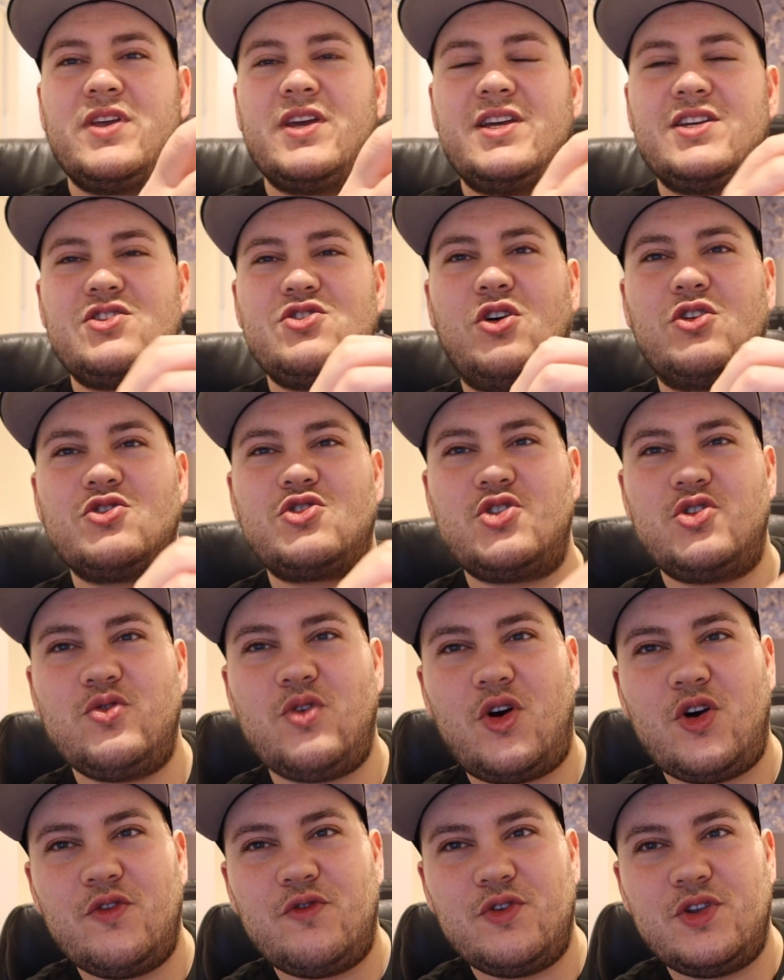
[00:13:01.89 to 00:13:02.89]
It's not too
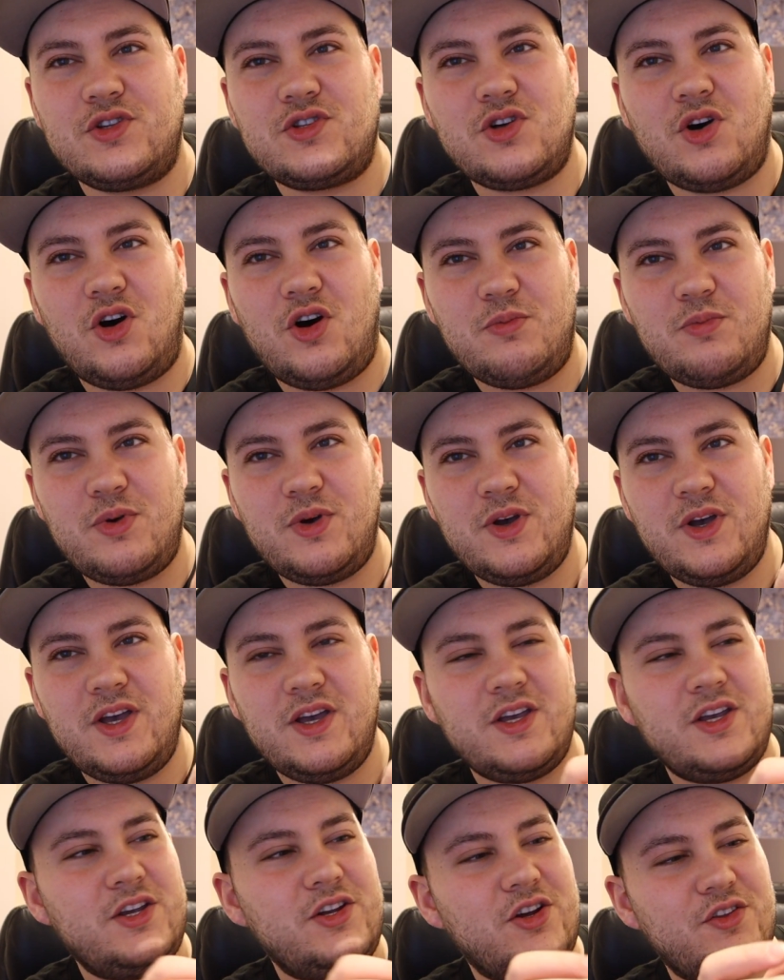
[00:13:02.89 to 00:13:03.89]
over the top.
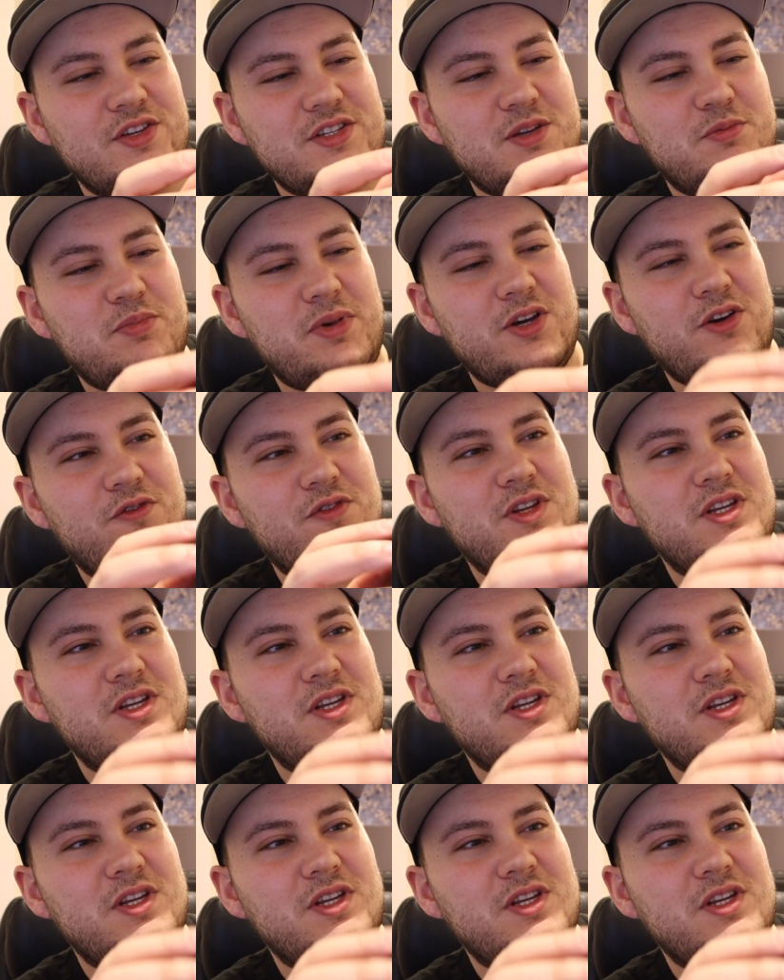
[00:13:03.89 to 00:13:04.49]
There's a bit of